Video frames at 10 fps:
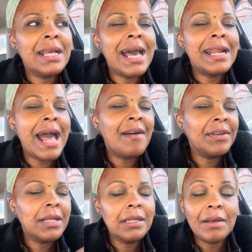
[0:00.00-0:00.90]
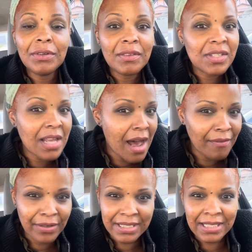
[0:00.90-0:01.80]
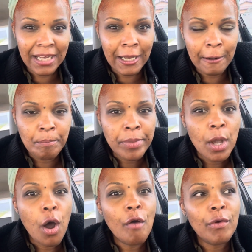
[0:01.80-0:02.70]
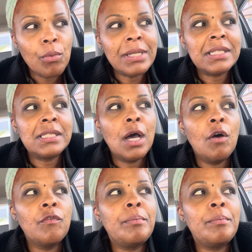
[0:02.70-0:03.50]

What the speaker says: and having a level of sovereignty over oneself,